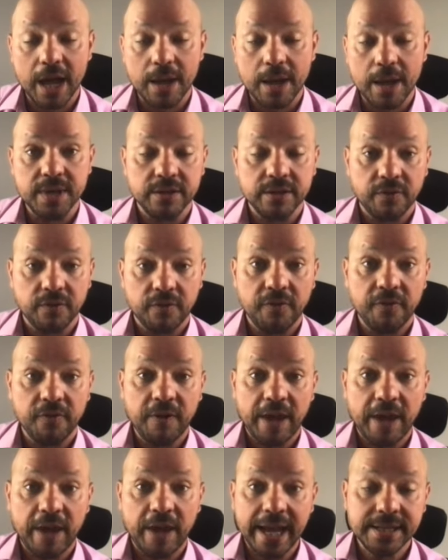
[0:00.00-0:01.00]
In
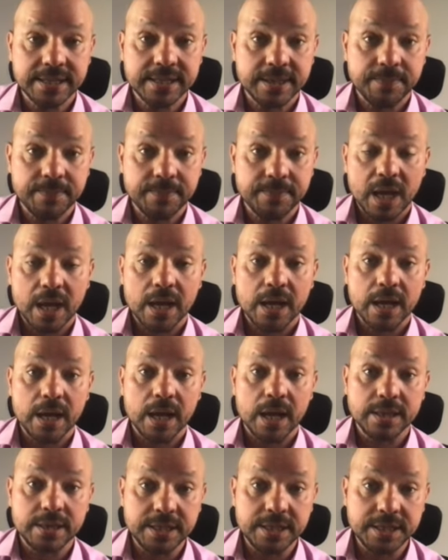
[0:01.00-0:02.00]
fact,
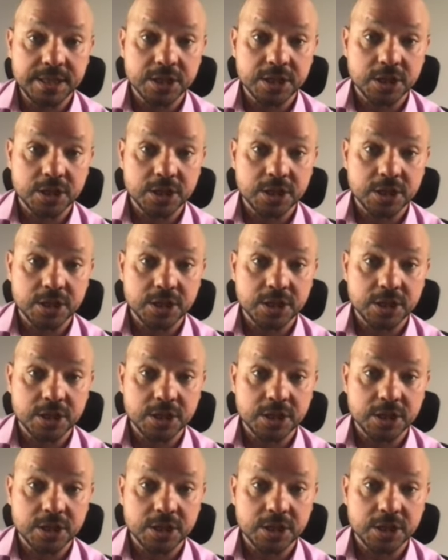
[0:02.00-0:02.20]
this is